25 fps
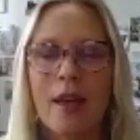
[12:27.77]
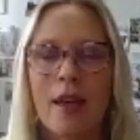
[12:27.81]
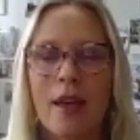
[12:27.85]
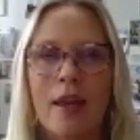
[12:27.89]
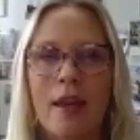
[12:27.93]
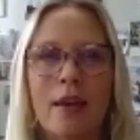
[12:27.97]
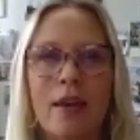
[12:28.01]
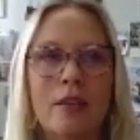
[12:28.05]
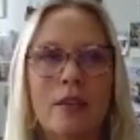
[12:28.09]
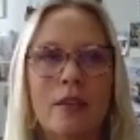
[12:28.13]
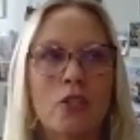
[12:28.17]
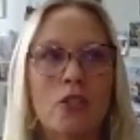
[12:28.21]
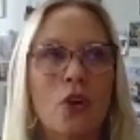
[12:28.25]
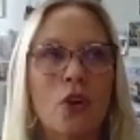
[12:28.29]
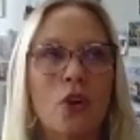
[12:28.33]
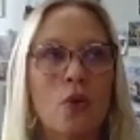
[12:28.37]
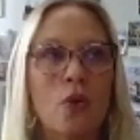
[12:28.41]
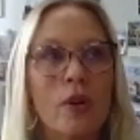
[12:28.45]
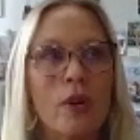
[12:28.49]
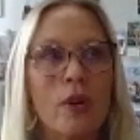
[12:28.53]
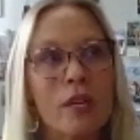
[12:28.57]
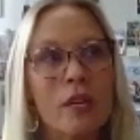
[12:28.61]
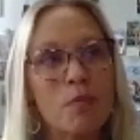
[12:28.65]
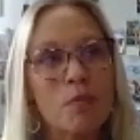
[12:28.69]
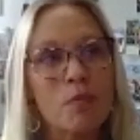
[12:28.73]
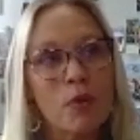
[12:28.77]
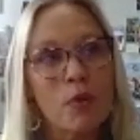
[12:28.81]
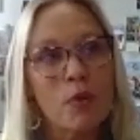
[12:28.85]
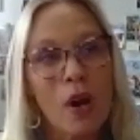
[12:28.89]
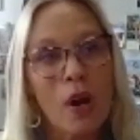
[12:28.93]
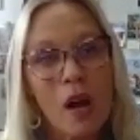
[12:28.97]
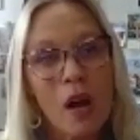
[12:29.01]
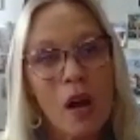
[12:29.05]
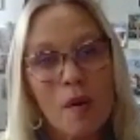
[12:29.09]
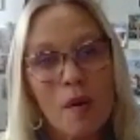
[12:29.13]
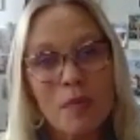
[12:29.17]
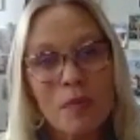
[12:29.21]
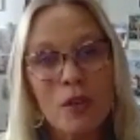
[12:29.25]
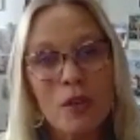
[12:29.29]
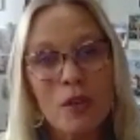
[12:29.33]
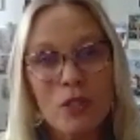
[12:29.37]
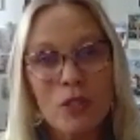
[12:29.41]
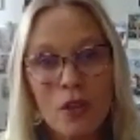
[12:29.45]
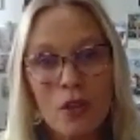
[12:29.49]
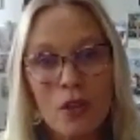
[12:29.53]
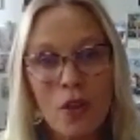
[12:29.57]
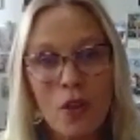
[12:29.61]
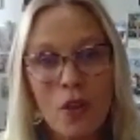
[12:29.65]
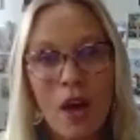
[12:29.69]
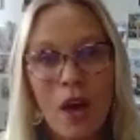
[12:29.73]
And so in prom, there's
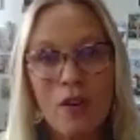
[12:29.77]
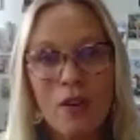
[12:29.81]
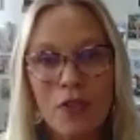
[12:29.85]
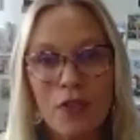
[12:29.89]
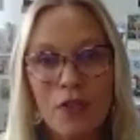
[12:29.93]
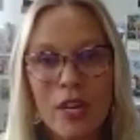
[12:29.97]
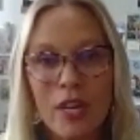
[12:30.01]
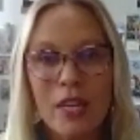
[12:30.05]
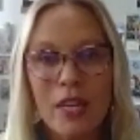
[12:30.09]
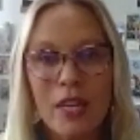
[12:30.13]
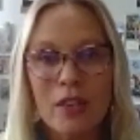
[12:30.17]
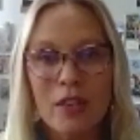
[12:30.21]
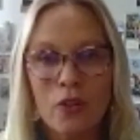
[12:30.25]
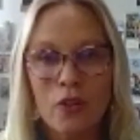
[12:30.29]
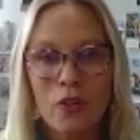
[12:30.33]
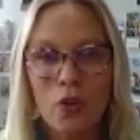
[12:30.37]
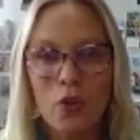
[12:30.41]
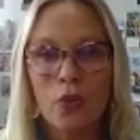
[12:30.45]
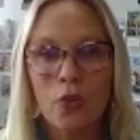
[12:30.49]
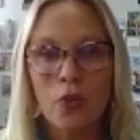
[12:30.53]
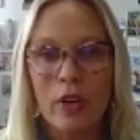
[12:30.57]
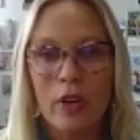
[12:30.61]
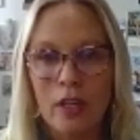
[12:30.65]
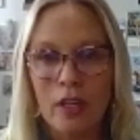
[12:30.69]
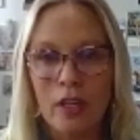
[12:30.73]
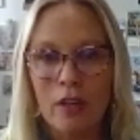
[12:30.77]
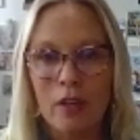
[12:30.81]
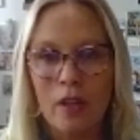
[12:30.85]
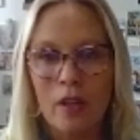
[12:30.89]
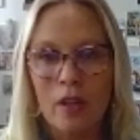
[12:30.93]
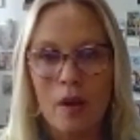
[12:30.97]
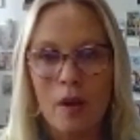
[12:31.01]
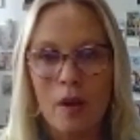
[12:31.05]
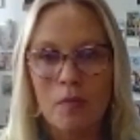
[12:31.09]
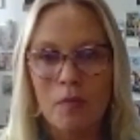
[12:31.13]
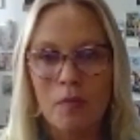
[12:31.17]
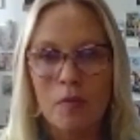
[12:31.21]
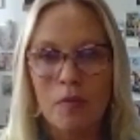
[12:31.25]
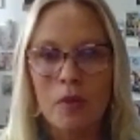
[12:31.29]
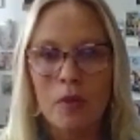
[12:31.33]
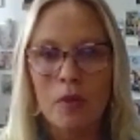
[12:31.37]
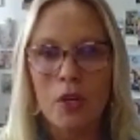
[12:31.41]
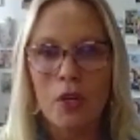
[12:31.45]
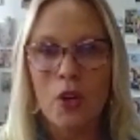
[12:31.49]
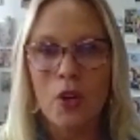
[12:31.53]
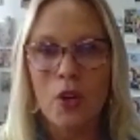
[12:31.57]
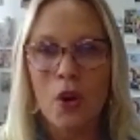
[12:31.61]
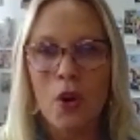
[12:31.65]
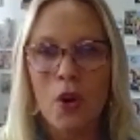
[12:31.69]
a lot of hidden curriculum, and